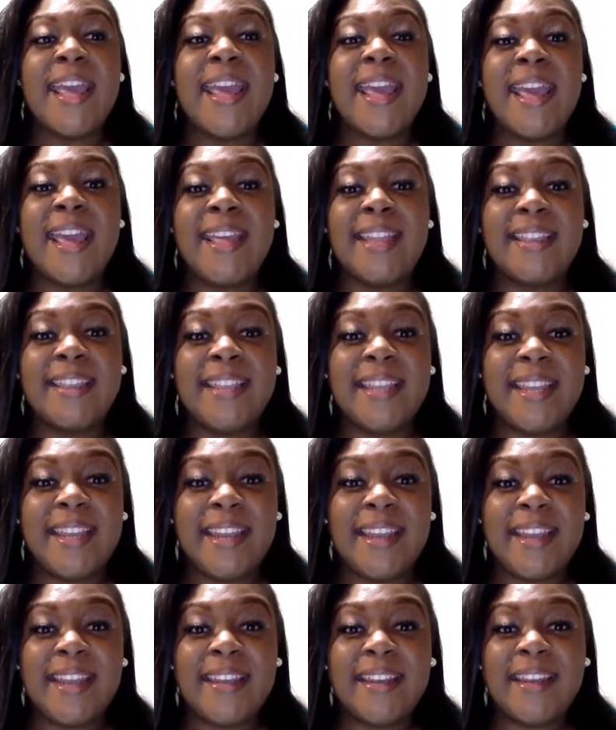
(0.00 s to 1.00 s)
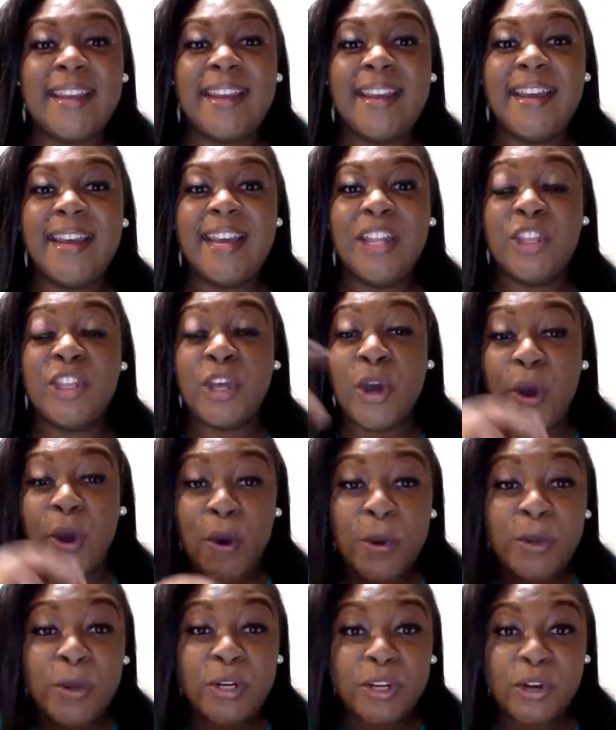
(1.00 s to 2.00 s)
And then the
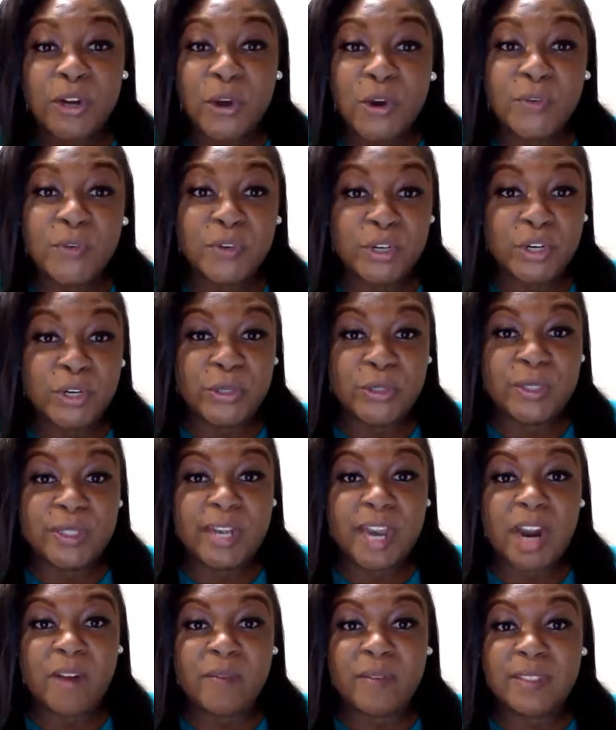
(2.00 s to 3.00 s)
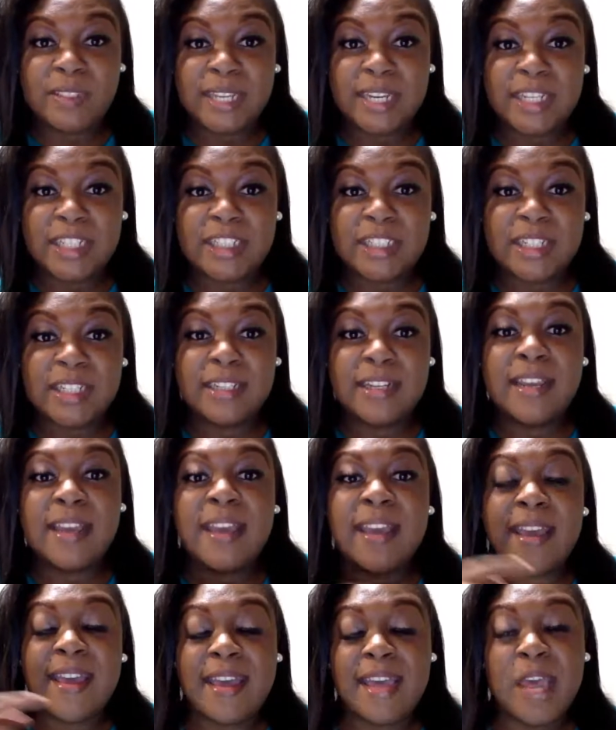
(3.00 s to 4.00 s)
owner overheard the conversation
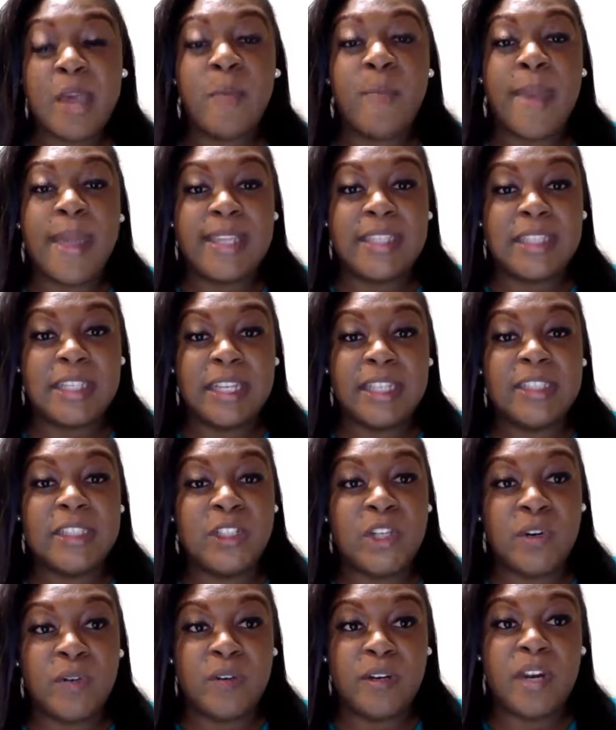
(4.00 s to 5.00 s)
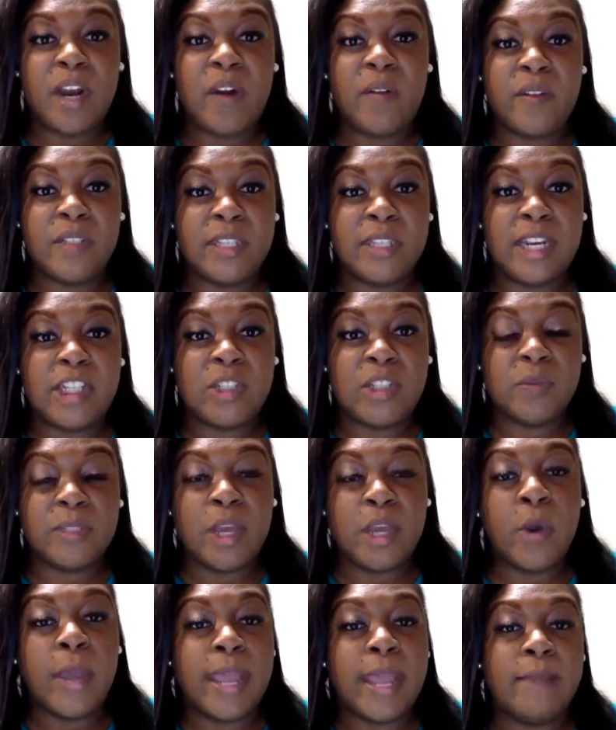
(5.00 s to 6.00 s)
and basically took over the conversation. Was
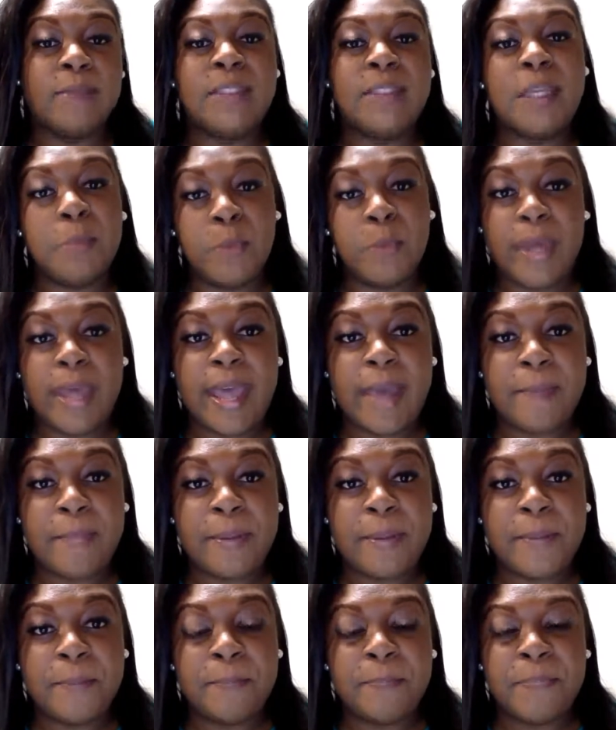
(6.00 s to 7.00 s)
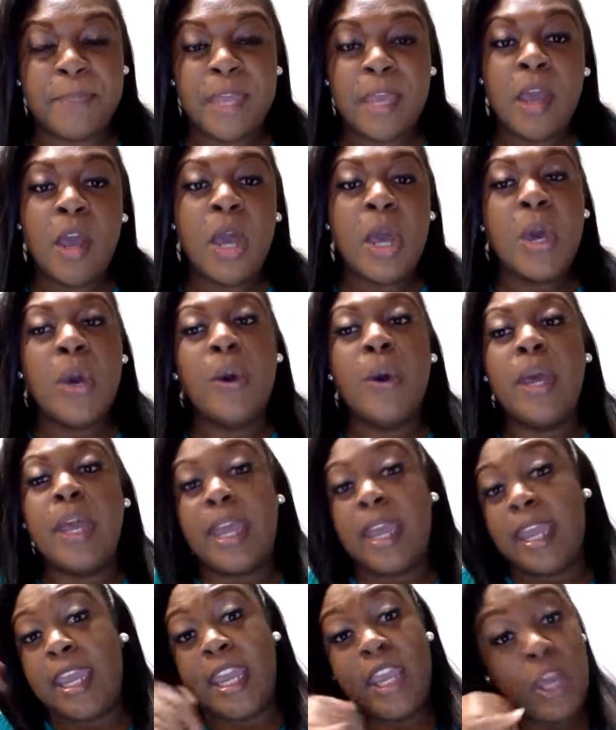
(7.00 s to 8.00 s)
like, okay, well, tell me what happened.
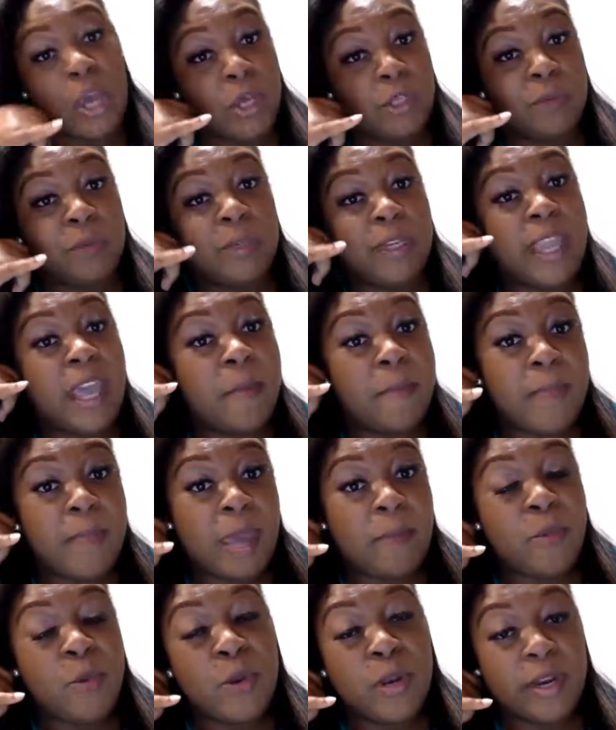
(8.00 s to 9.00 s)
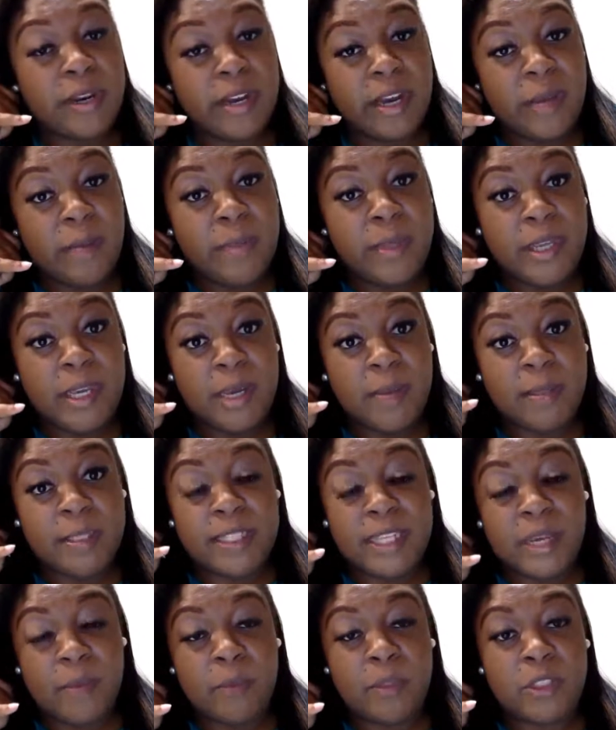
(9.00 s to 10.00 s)
And he goes, well, yeah, ma'am, you didn't come pick up the
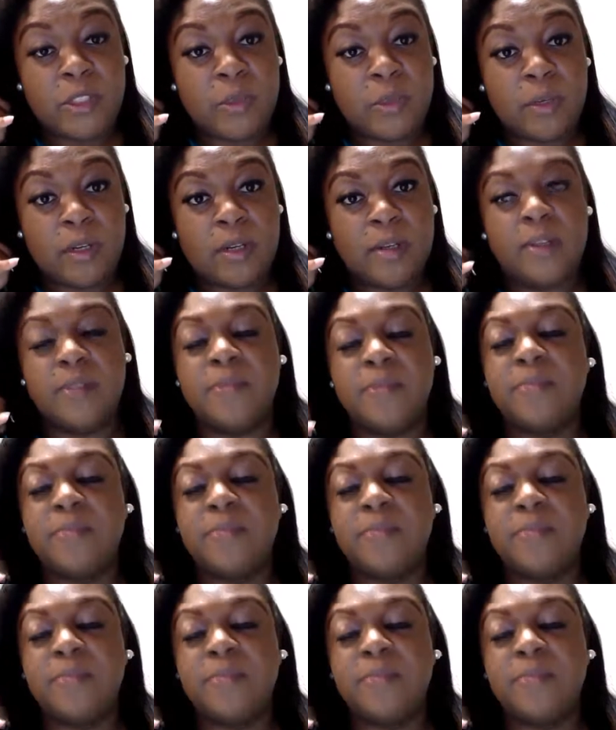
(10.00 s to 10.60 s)
sandwich soon enough.